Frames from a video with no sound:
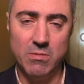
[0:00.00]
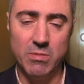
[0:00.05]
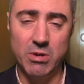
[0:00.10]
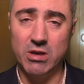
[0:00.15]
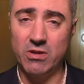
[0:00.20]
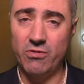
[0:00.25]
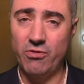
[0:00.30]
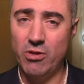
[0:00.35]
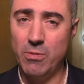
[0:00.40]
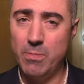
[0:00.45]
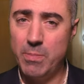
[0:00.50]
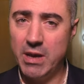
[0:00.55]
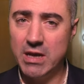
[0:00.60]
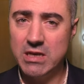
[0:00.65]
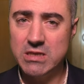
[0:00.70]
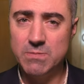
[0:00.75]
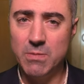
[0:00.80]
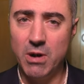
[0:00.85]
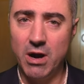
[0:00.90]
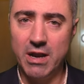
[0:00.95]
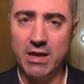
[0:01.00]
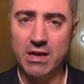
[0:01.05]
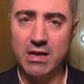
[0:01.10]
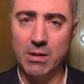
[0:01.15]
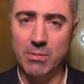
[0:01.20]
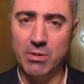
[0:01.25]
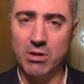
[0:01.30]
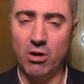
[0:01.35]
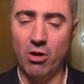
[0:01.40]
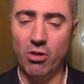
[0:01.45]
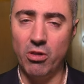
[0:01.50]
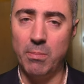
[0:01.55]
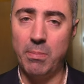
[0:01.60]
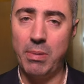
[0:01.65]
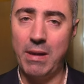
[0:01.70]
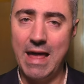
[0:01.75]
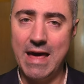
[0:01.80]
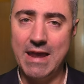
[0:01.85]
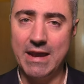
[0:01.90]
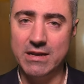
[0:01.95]
Because for the biggest mining company on the
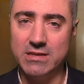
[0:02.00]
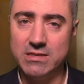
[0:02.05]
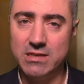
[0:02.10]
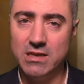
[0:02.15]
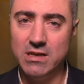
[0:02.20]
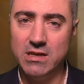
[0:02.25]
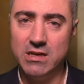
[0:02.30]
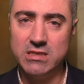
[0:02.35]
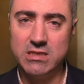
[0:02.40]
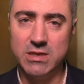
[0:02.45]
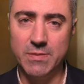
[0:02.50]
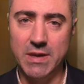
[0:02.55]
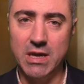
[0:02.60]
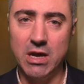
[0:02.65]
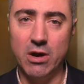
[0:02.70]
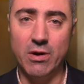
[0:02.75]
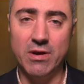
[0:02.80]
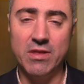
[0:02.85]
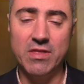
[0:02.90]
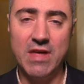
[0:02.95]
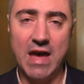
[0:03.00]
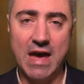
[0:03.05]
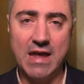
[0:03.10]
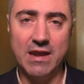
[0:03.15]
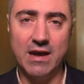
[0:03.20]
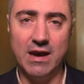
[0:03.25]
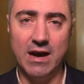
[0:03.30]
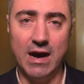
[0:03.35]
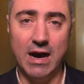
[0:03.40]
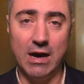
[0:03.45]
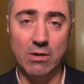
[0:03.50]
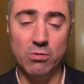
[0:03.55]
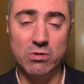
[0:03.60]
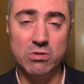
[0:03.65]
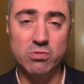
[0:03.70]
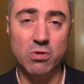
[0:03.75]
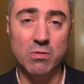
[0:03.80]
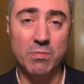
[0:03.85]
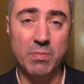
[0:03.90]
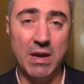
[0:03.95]
planet to be going that hard,
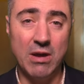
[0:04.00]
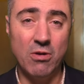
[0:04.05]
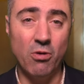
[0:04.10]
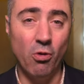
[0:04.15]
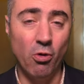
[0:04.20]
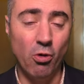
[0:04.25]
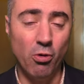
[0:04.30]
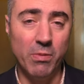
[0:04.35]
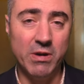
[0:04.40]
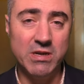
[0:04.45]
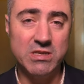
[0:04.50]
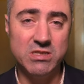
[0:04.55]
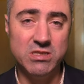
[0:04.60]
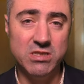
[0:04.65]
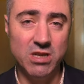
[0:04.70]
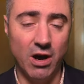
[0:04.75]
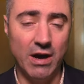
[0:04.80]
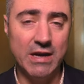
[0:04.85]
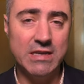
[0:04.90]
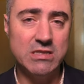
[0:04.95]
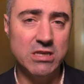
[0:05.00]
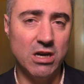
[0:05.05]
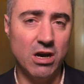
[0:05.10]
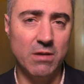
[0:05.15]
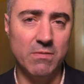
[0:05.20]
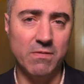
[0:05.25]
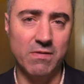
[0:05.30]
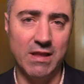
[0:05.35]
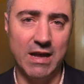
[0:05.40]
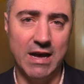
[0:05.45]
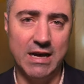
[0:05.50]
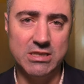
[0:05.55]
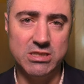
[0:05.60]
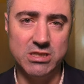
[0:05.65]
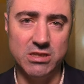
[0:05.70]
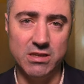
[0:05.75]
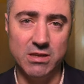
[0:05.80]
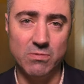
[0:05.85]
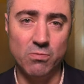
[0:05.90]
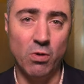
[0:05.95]
which would be almost nine times
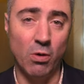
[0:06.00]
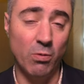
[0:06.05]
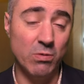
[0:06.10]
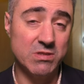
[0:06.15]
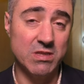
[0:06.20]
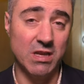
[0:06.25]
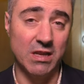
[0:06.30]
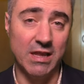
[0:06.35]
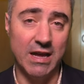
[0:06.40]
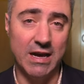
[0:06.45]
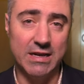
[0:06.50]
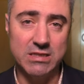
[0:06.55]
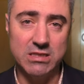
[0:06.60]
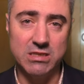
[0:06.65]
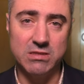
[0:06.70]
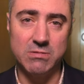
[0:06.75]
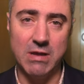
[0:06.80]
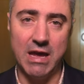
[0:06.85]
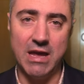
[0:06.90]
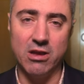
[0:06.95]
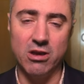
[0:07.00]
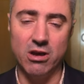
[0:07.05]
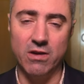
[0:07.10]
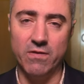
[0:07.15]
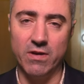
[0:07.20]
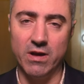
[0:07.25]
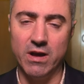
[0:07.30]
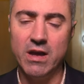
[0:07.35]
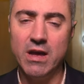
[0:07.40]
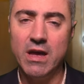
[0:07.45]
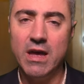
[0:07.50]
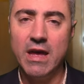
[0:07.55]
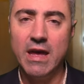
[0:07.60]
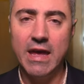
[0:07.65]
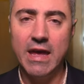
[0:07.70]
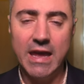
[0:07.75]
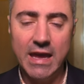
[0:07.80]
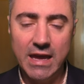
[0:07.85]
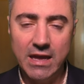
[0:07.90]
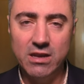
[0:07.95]
larger than what was the largest takeover
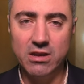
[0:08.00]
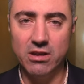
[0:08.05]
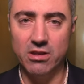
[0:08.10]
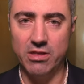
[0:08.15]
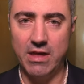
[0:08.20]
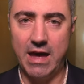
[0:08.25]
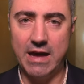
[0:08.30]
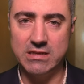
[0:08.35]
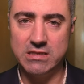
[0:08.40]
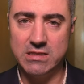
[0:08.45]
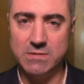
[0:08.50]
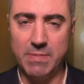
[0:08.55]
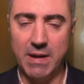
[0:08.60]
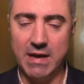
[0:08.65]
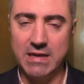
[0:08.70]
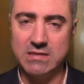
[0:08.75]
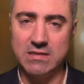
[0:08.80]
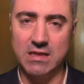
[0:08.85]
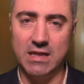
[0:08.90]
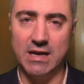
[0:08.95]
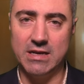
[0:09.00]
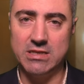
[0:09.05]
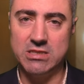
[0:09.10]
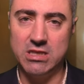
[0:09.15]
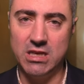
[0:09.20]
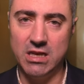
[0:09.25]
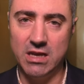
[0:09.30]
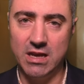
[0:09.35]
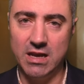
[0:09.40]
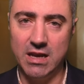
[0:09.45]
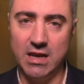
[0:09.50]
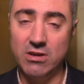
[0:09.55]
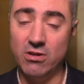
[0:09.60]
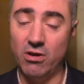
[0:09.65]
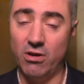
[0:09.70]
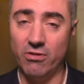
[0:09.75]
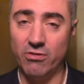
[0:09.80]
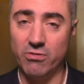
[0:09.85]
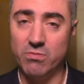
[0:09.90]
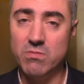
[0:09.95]
in that space last year in
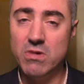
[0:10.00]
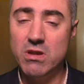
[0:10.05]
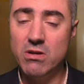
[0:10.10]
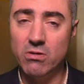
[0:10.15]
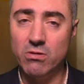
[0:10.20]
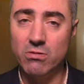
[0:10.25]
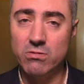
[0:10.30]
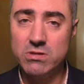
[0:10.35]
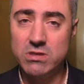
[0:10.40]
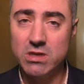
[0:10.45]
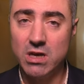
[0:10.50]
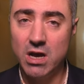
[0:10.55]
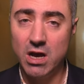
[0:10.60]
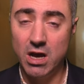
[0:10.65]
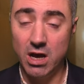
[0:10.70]
Oz Minerals,